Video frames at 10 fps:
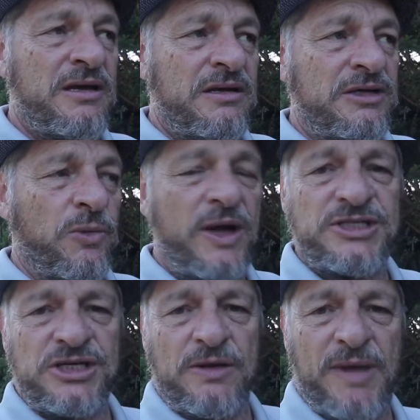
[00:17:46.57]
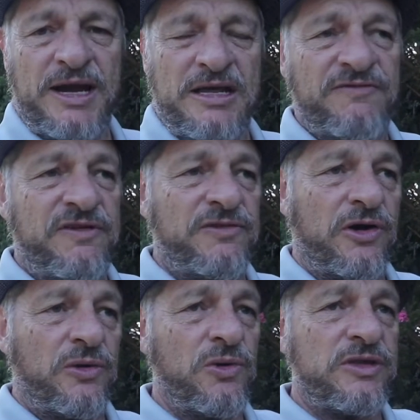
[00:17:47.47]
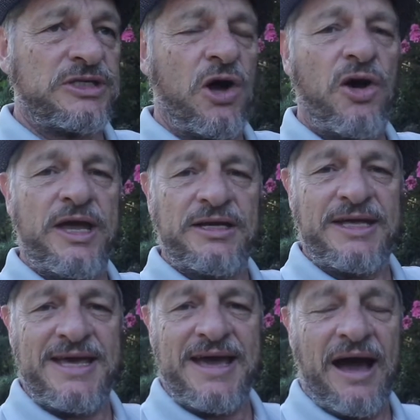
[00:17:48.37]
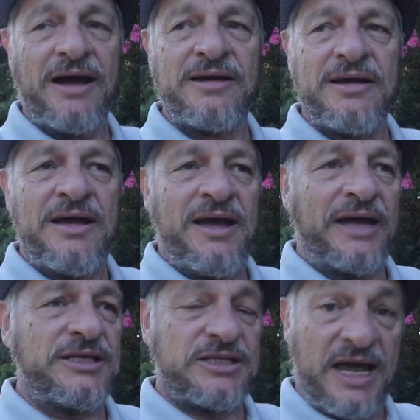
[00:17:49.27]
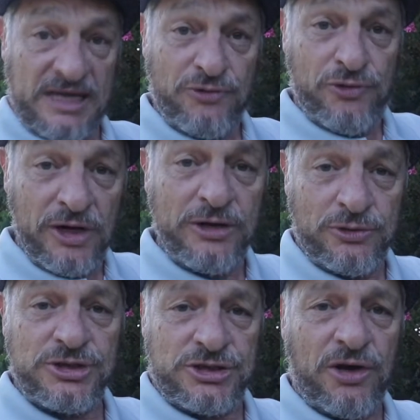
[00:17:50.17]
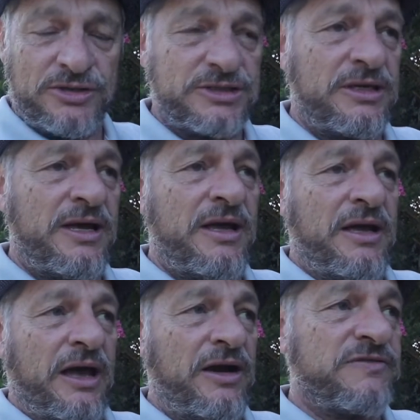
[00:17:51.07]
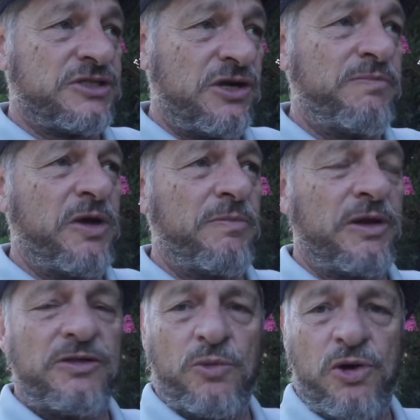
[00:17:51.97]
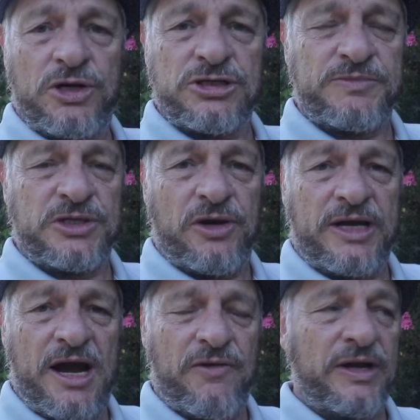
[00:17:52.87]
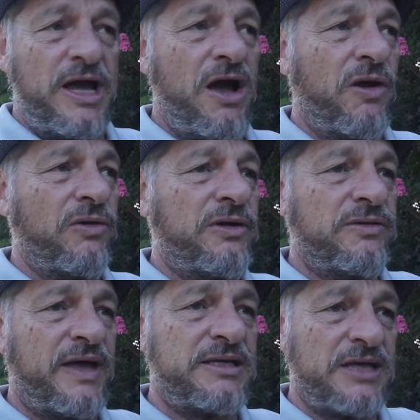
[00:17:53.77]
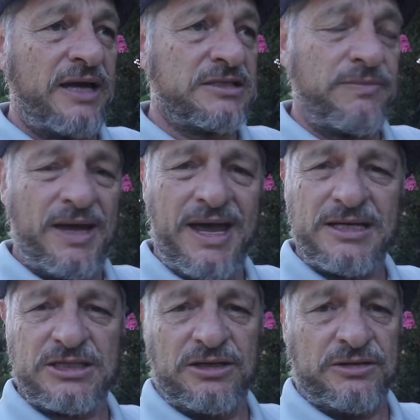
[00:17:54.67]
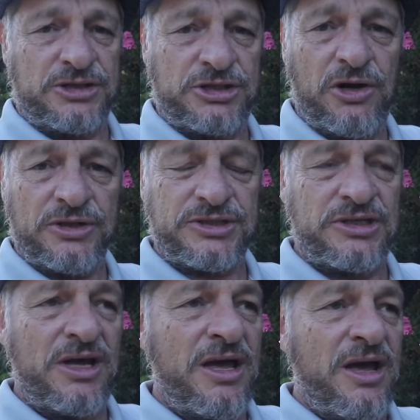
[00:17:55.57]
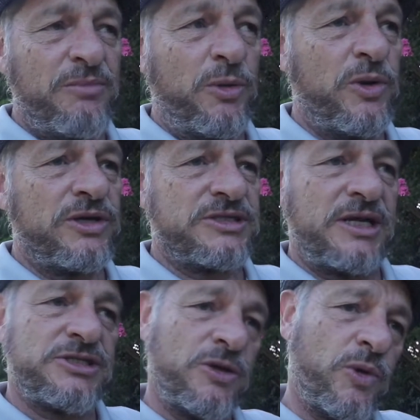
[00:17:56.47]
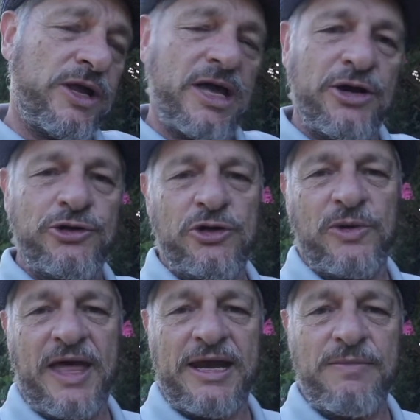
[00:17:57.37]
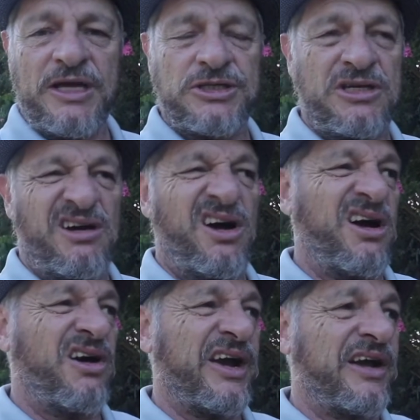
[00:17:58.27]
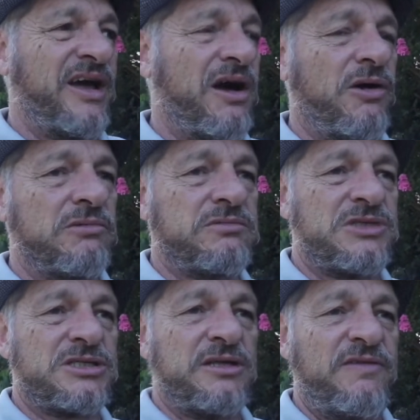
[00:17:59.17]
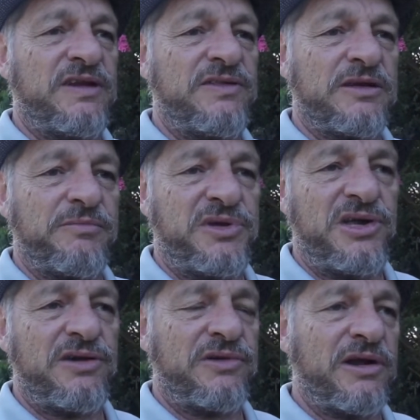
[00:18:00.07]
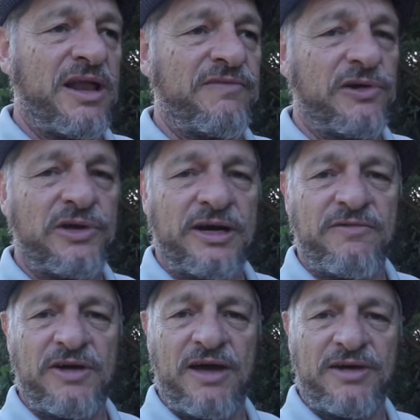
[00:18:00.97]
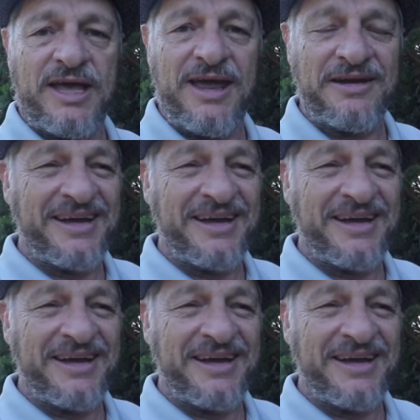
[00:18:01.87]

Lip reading: you're wasting your money if you've got all this high-end gear and you're taking really good shots. And I've seen people in the workshops that I currently hold, they take some excellent shots. But when I say, so what are you going to do with that image? Oh, I don't know, I'll just leave it in the computer and I'll have a look at it every now and again.